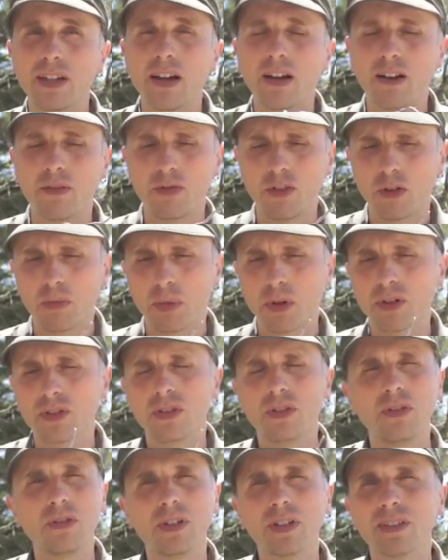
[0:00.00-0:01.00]
Now, if you're a
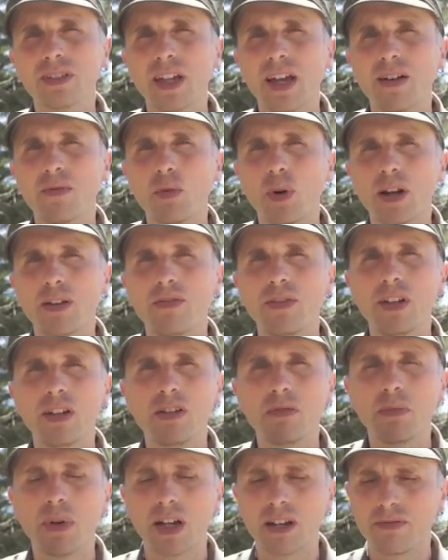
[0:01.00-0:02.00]
person who doesn't have wide feet,
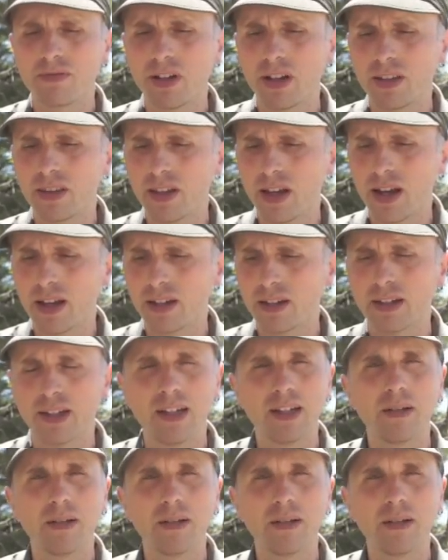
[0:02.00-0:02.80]
you might find that